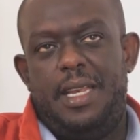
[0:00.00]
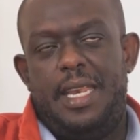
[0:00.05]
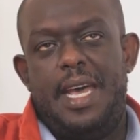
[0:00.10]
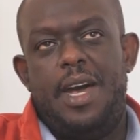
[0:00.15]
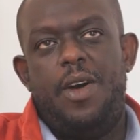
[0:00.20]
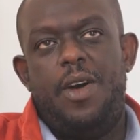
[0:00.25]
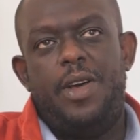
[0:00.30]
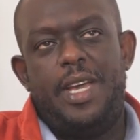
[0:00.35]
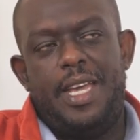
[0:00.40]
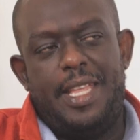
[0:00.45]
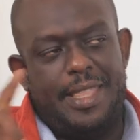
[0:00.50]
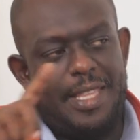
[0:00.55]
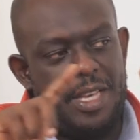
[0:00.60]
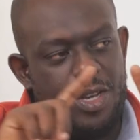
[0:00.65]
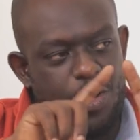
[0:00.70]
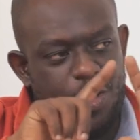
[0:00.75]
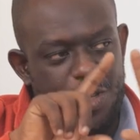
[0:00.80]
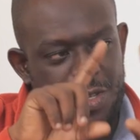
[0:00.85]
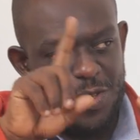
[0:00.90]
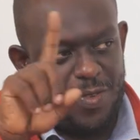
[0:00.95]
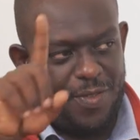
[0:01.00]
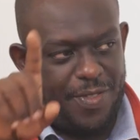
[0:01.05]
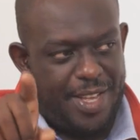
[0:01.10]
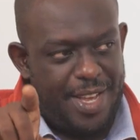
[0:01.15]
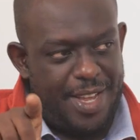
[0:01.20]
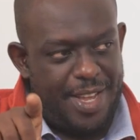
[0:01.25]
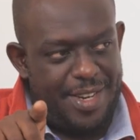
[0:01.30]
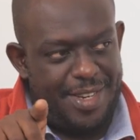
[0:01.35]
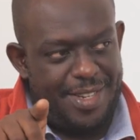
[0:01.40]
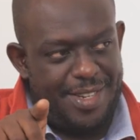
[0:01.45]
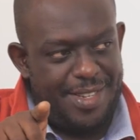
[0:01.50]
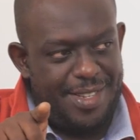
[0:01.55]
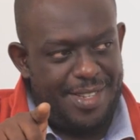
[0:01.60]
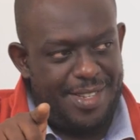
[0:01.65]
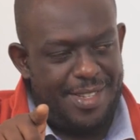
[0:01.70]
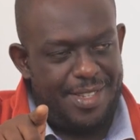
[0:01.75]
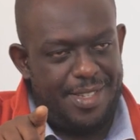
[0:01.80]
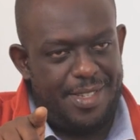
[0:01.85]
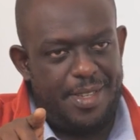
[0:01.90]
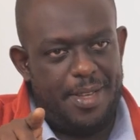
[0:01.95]
Now, in the course of that,
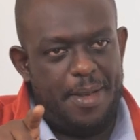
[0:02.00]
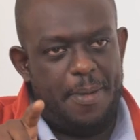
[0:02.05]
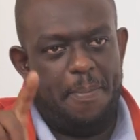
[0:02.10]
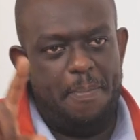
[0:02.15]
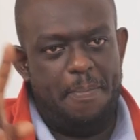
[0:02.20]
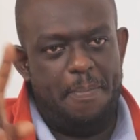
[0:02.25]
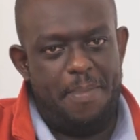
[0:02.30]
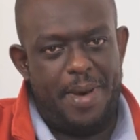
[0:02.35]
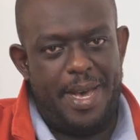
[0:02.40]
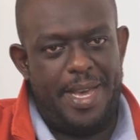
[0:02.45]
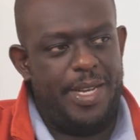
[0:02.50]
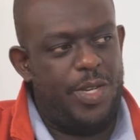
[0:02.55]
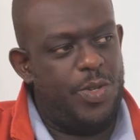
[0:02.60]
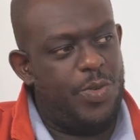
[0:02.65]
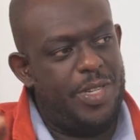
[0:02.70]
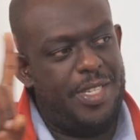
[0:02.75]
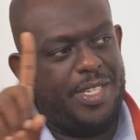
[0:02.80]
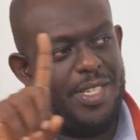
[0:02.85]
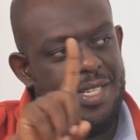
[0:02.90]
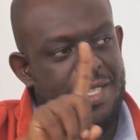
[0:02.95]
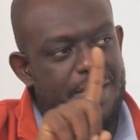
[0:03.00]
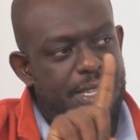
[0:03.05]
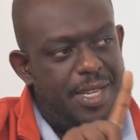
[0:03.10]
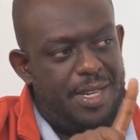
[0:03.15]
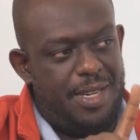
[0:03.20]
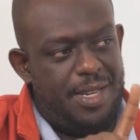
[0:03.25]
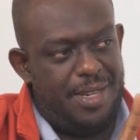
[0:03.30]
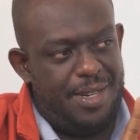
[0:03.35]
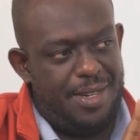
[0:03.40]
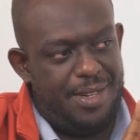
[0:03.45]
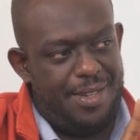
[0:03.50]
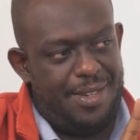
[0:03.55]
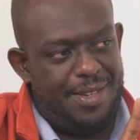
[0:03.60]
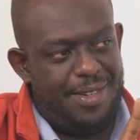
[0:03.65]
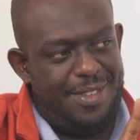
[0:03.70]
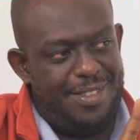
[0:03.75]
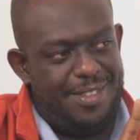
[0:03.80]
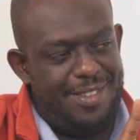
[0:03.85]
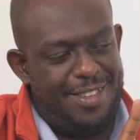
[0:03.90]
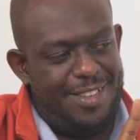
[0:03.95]
by 2010,
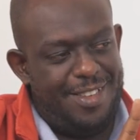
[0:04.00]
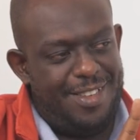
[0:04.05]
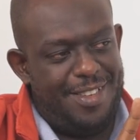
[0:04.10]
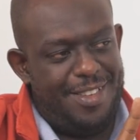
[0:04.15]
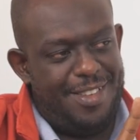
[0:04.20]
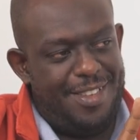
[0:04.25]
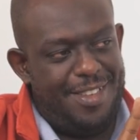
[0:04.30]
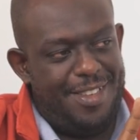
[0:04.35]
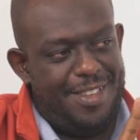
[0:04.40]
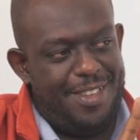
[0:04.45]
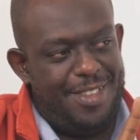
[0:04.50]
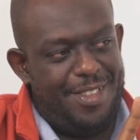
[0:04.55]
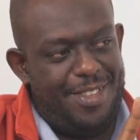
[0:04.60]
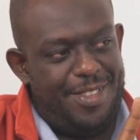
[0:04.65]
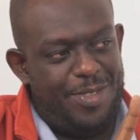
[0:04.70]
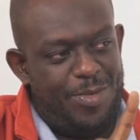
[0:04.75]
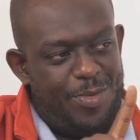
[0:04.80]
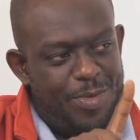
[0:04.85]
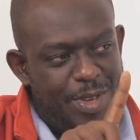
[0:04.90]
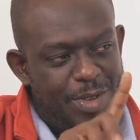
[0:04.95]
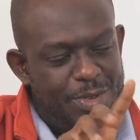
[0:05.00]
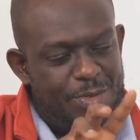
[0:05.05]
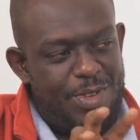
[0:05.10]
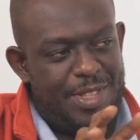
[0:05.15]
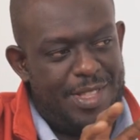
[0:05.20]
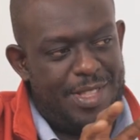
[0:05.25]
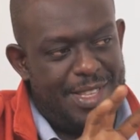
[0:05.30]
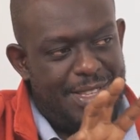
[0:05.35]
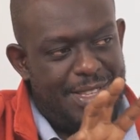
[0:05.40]
so we are doing